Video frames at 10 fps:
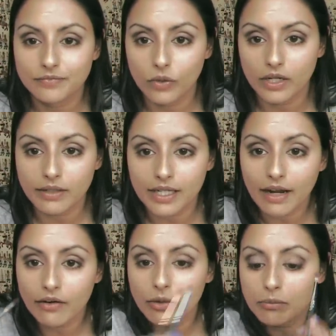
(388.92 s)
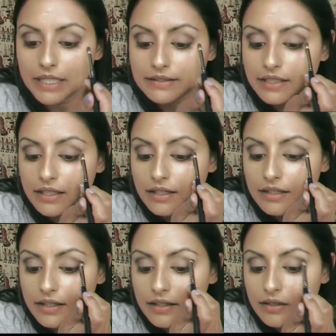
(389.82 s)
Well, I'm going to carry on blending
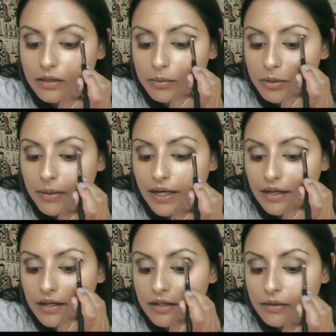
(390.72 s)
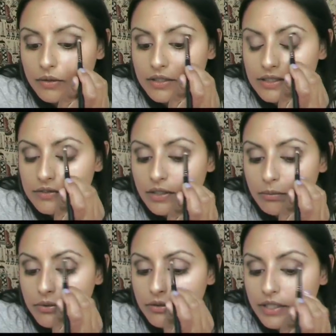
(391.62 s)
and then I'll be back. Otherwise it's very
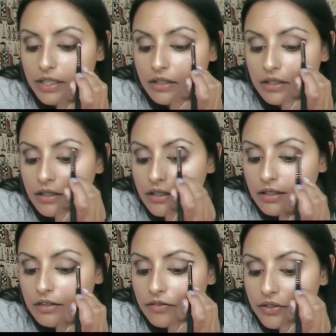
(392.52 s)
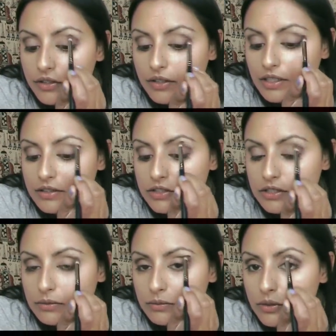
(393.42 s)
boring for you guys
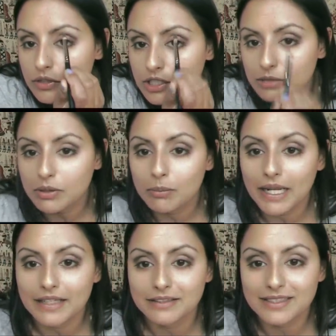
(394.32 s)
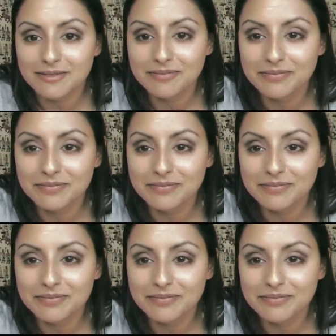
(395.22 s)
just watching me blend.